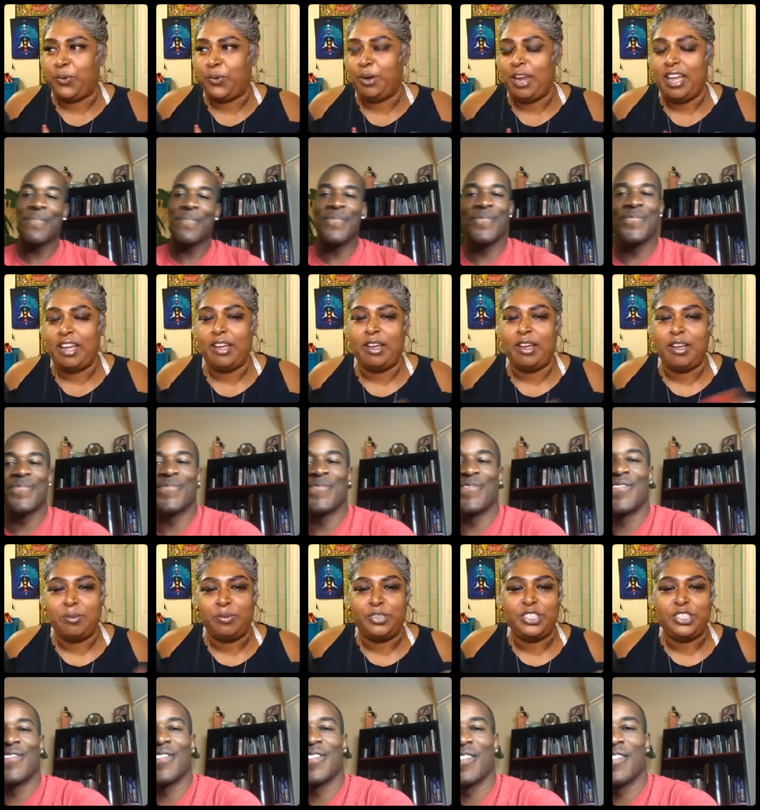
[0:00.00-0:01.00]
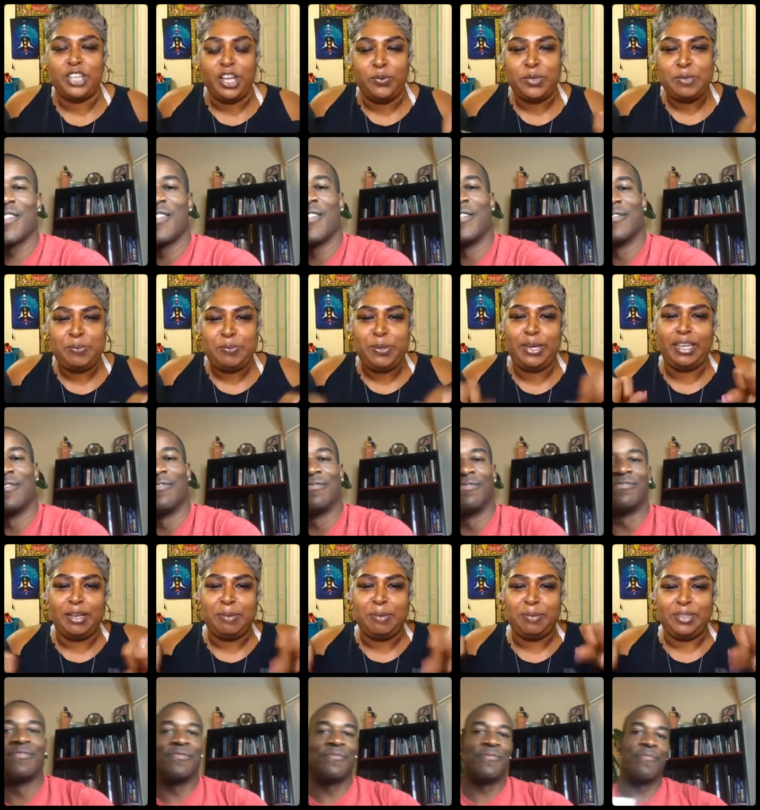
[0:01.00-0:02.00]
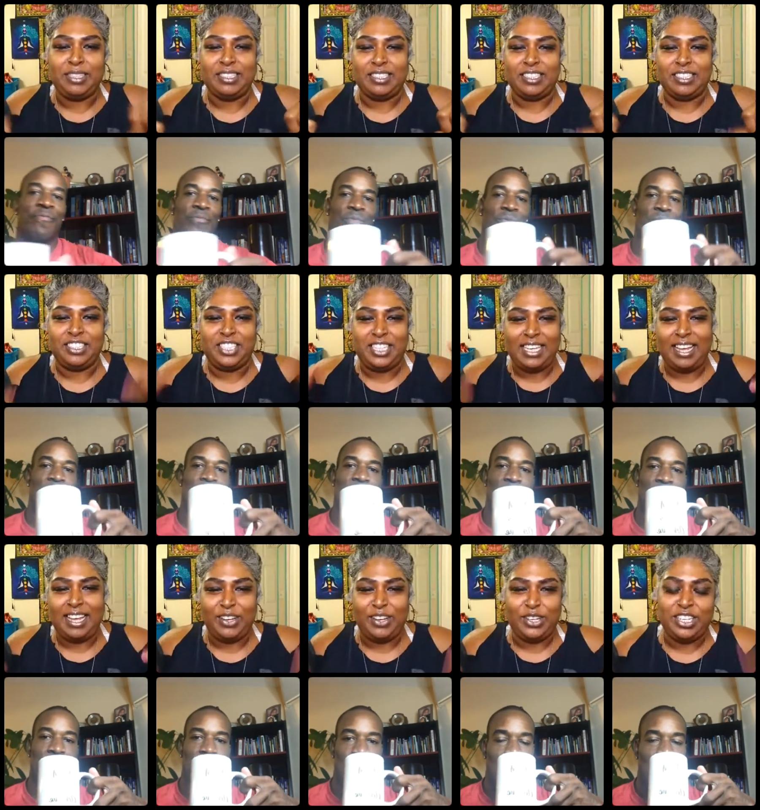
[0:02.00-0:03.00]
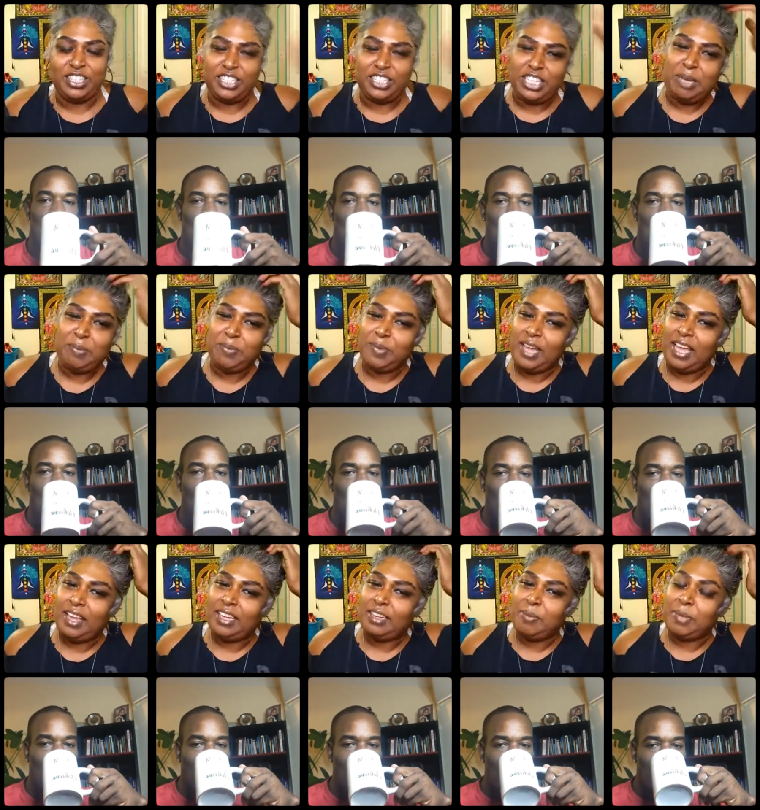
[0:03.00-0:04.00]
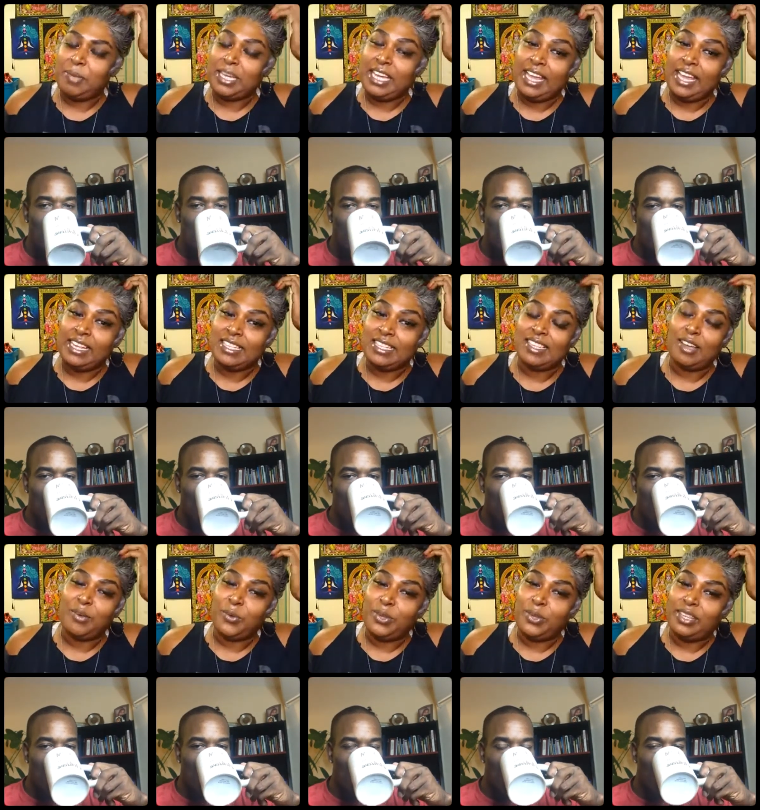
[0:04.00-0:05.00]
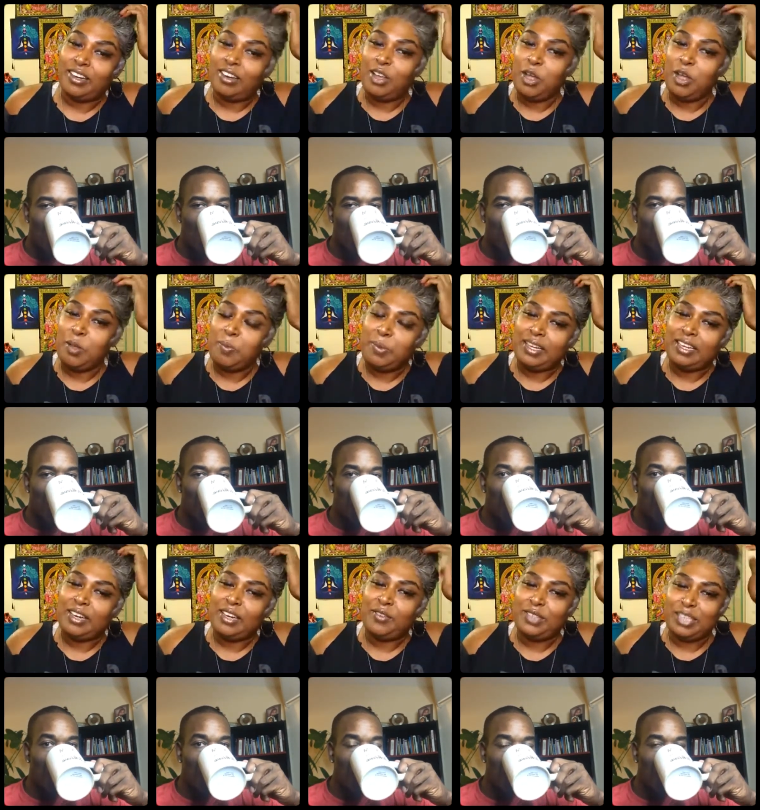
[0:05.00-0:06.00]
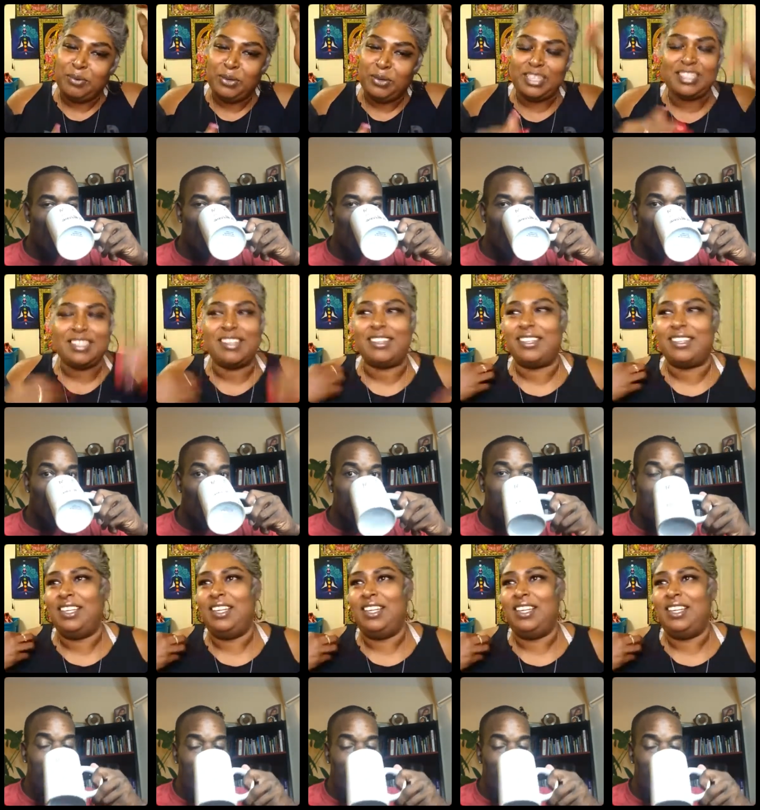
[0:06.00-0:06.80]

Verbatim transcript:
Speaker 1: we were at um, John was putting up the GNAT on the Jeep and the mechanics that were there helping and everything. I'm going to tell.